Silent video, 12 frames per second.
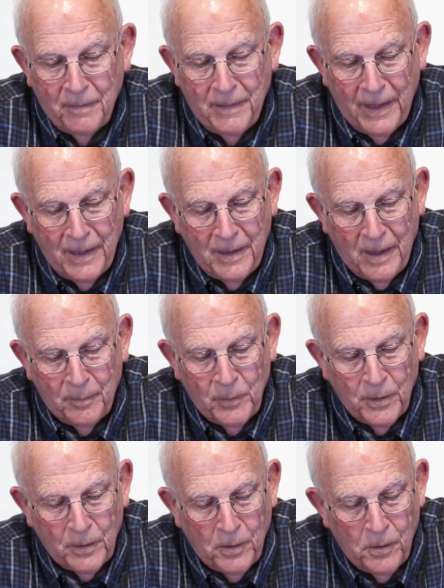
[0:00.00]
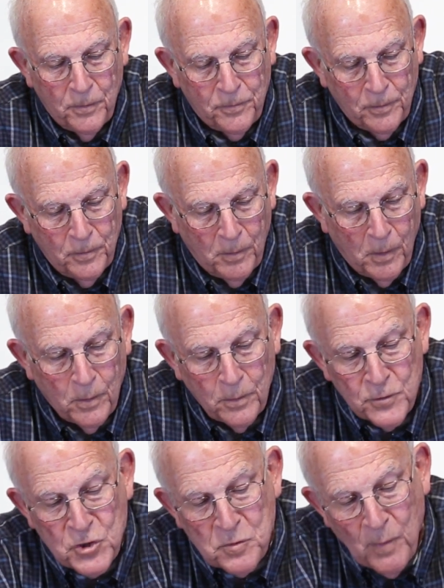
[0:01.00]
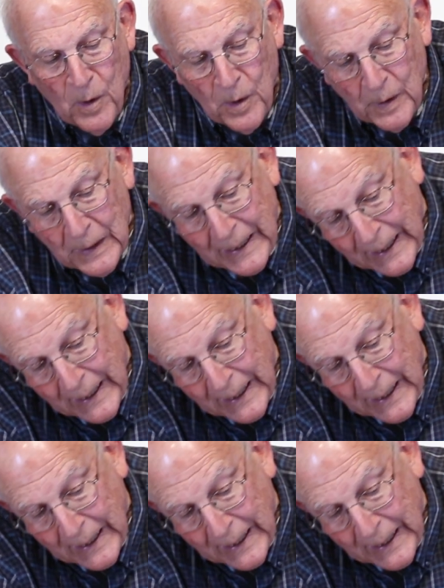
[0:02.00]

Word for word: Then I'm going to go through hole small